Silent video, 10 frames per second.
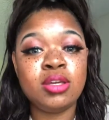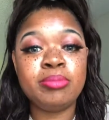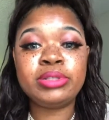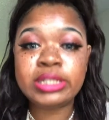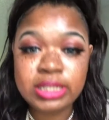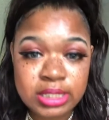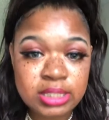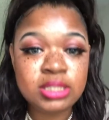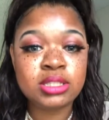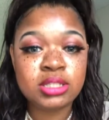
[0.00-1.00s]

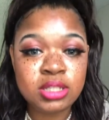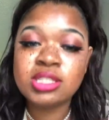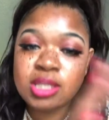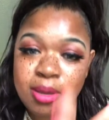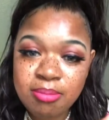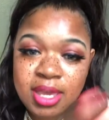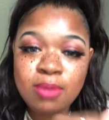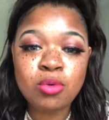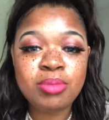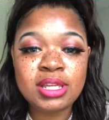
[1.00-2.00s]
Please. Some men
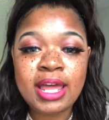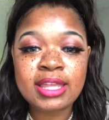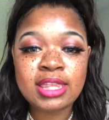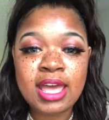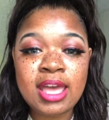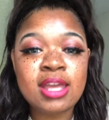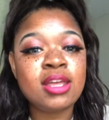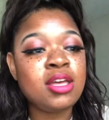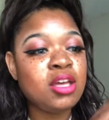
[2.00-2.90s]
will be like that.